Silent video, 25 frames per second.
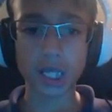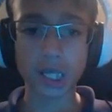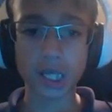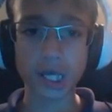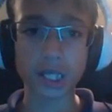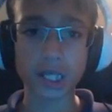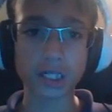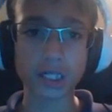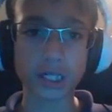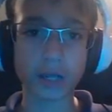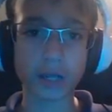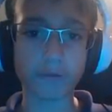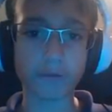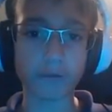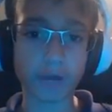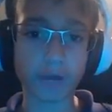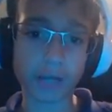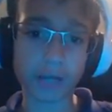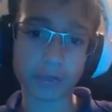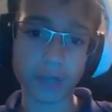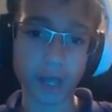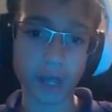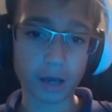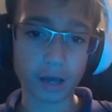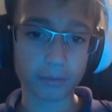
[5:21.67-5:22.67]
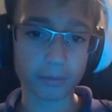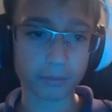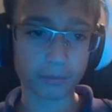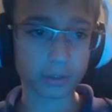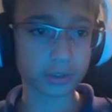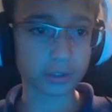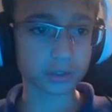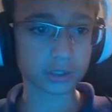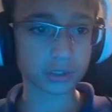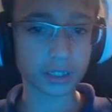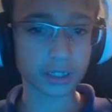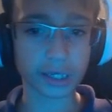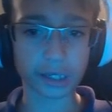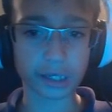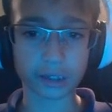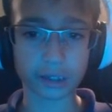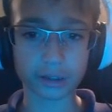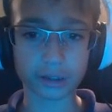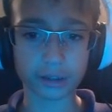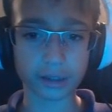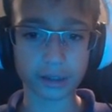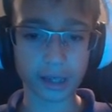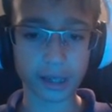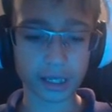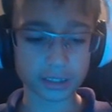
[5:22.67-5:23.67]
and, and fight them, because, like,
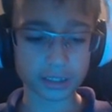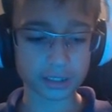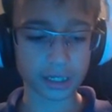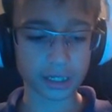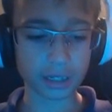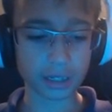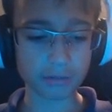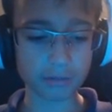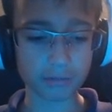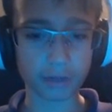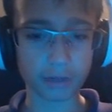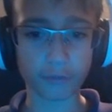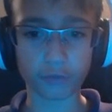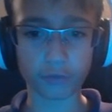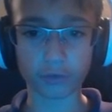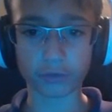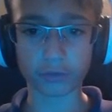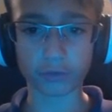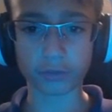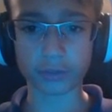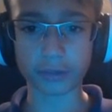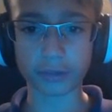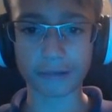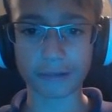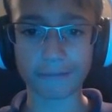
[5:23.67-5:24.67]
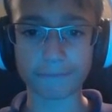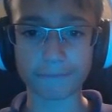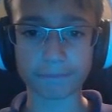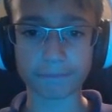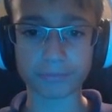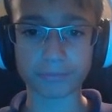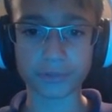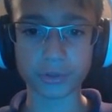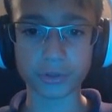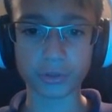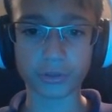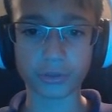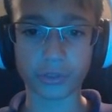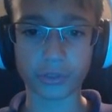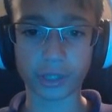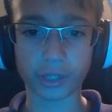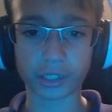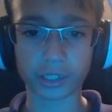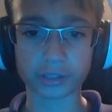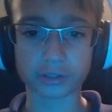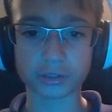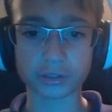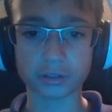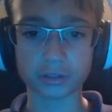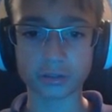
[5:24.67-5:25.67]
guys hate me for doing
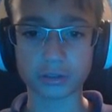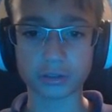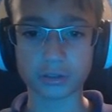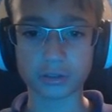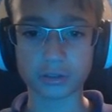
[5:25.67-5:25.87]
things.